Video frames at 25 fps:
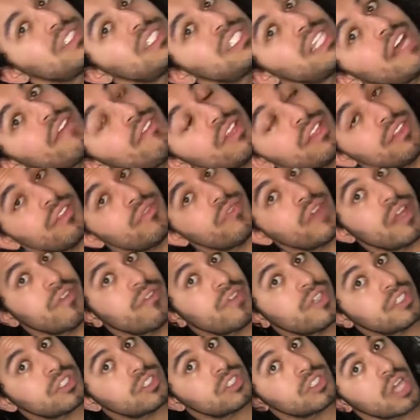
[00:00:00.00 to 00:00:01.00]
seventh
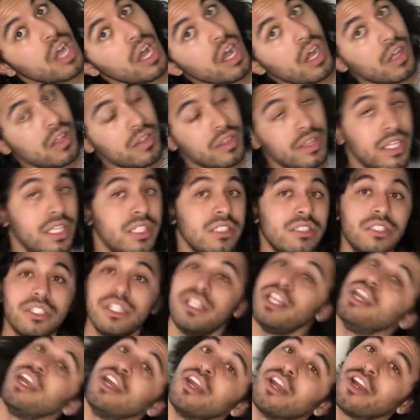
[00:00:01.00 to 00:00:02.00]
favorite song this
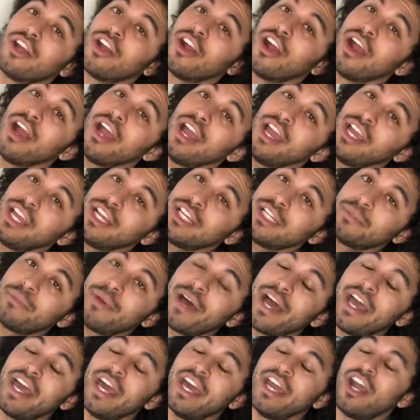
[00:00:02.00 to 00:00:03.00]
year is
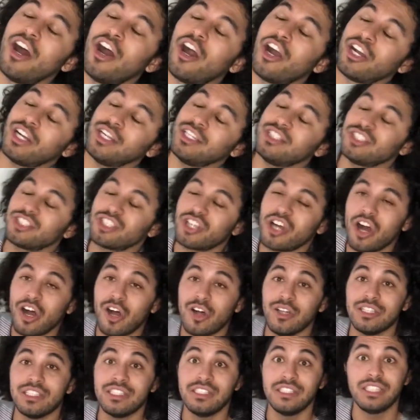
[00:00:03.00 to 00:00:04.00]
by an artist
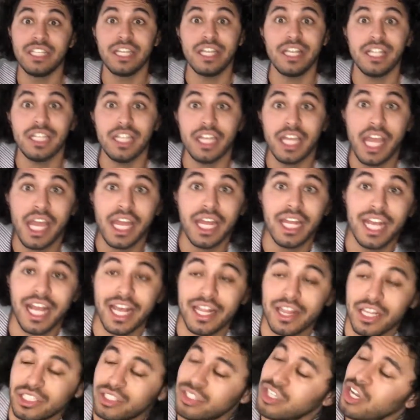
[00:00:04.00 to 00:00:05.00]
called Zealand,
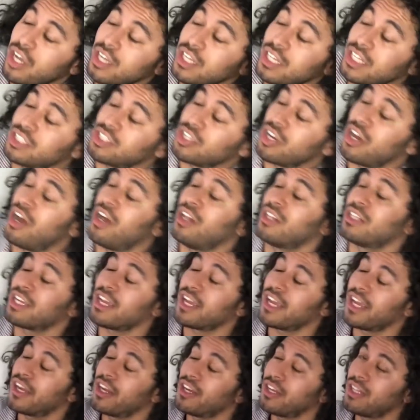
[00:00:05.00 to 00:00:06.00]
and the song is called
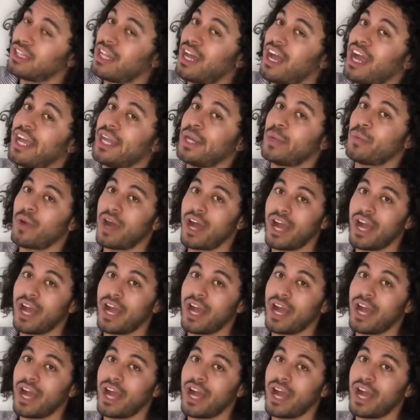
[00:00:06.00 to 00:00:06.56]
Airline